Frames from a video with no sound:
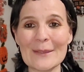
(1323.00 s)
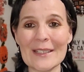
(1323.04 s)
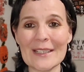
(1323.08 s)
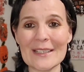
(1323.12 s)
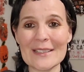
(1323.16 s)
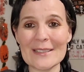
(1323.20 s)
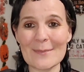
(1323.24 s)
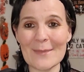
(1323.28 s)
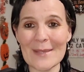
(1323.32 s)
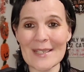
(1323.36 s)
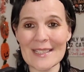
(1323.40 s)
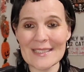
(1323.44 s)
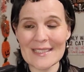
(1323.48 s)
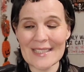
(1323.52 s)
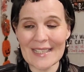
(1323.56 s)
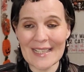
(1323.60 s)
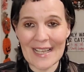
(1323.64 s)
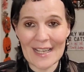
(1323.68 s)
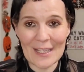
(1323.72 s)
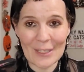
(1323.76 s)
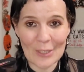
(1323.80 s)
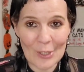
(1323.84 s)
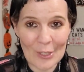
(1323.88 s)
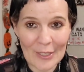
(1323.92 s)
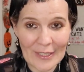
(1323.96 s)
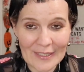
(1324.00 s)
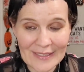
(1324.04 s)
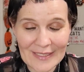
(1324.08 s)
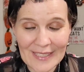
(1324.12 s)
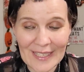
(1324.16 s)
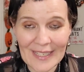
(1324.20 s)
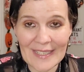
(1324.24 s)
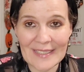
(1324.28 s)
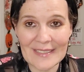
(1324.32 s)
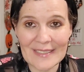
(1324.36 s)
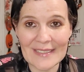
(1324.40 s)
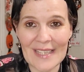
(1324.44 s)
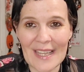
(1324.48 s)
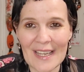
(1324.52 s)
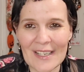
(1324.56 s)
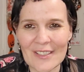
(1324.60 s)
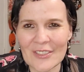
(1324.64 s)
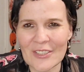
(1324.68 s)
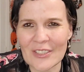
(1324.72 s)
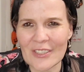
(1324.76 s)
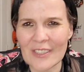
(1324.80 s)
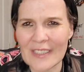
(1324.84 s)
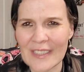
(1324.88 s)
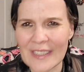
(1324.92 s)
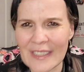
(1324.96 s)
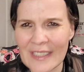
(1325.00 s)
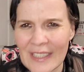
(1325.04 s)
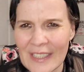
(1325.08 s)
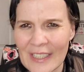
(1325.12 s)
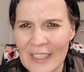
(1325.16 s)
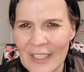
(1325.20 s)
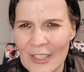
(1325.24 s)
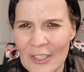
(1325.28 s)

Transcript: it's amazing how long it takes to actually